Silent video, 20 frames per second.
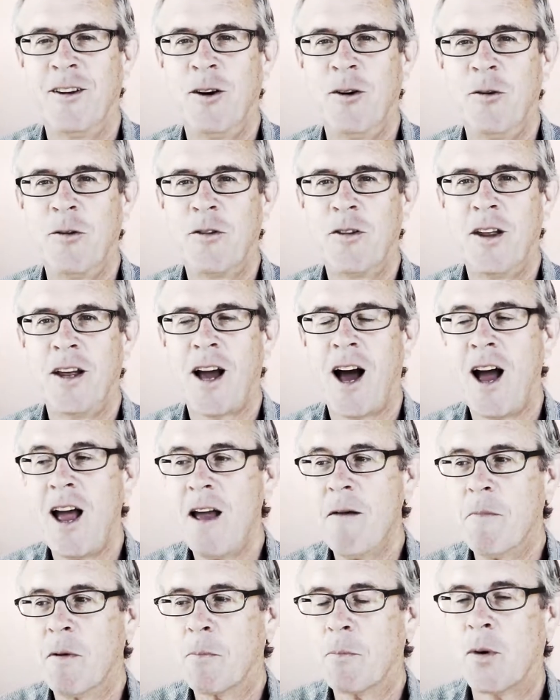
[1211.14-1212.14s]
Don't think
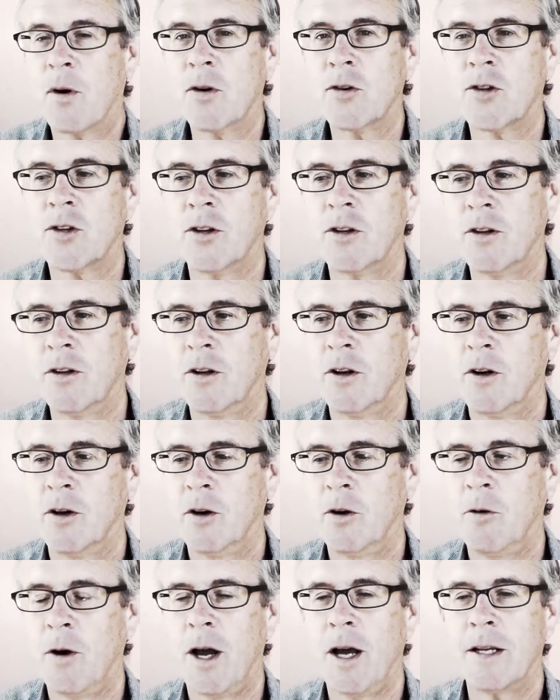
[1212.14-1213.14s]
I am a person
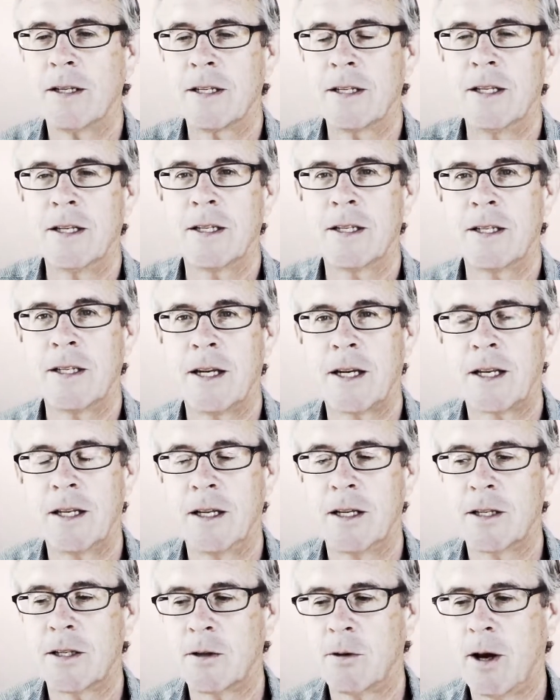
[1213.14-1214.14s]
who has this
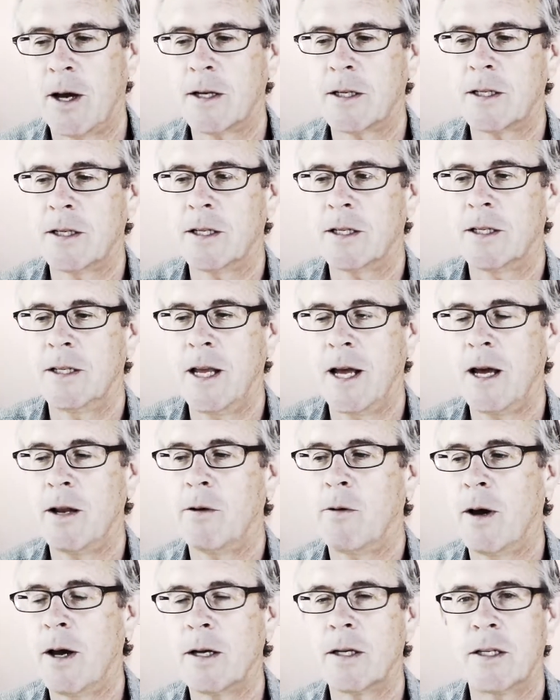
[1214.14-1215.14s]
sickness, who has this
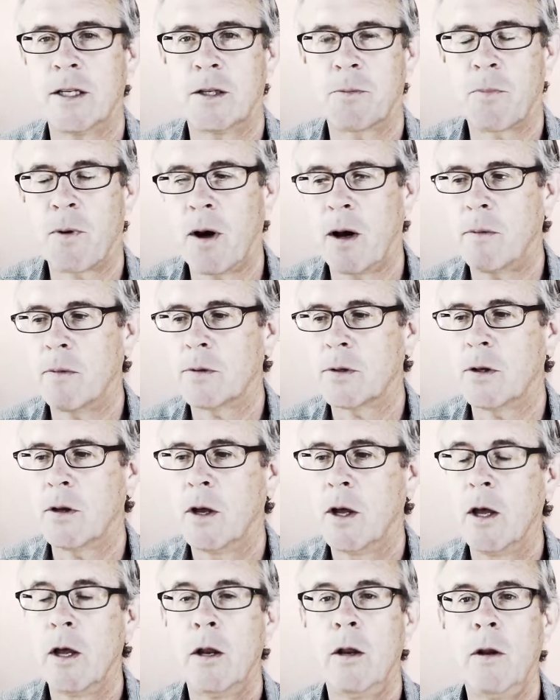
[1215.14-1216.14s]
debt, who has these problems.
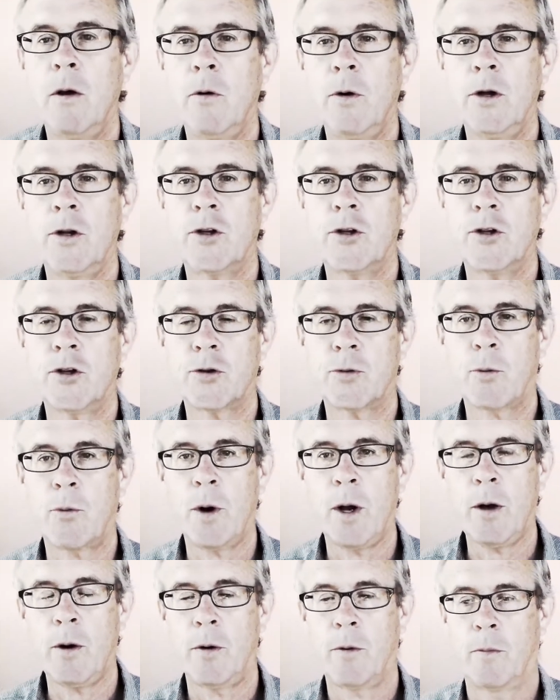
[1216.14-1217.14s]
No, it's this
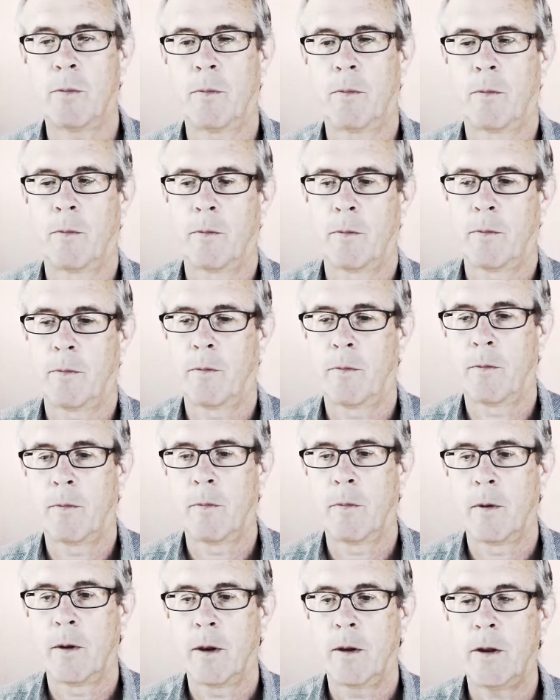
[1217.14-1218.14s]
realm
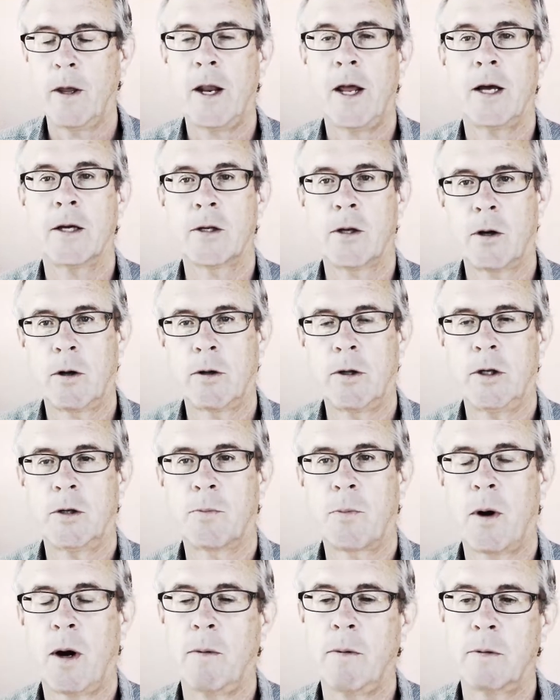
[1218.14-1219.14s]
that has all
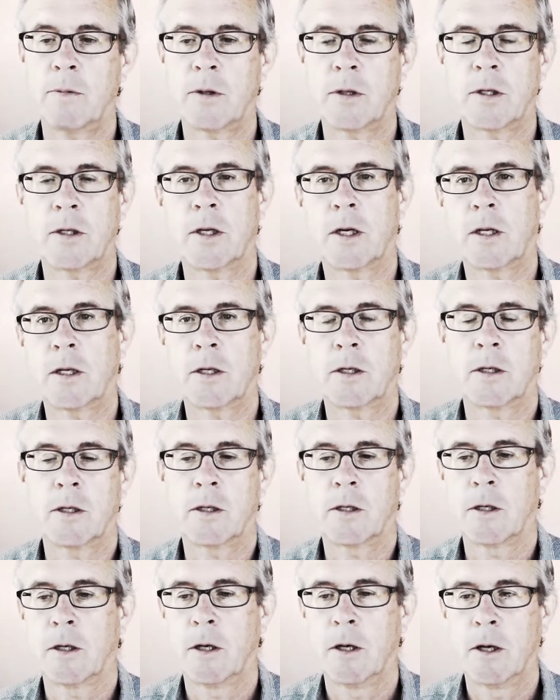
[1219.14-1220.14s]
these problems and
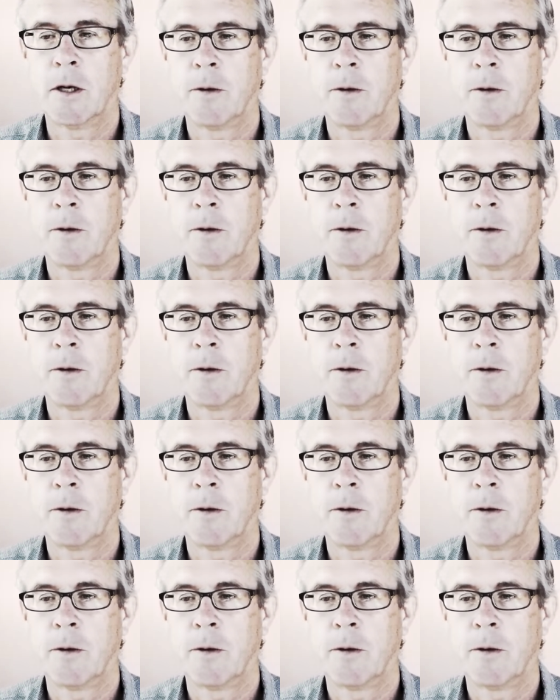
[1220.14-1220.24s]
sicknesses.